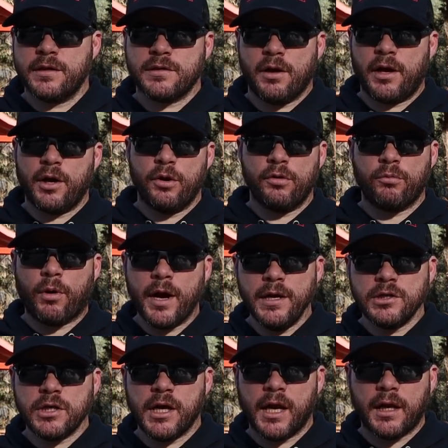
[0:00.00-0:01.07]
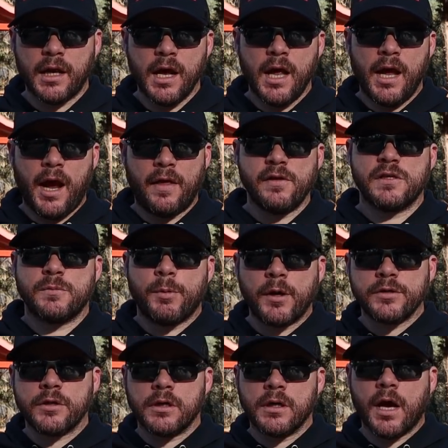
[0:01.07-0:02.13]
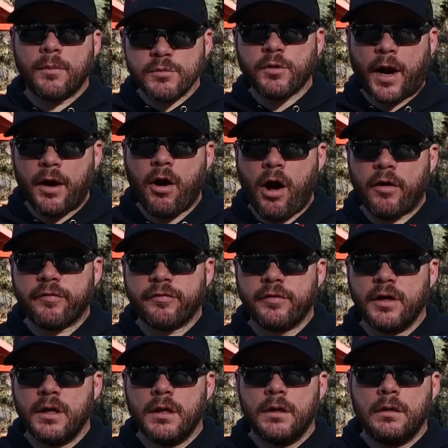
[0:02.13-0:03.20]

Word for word: until I go to the range again, and the suppressor comes right off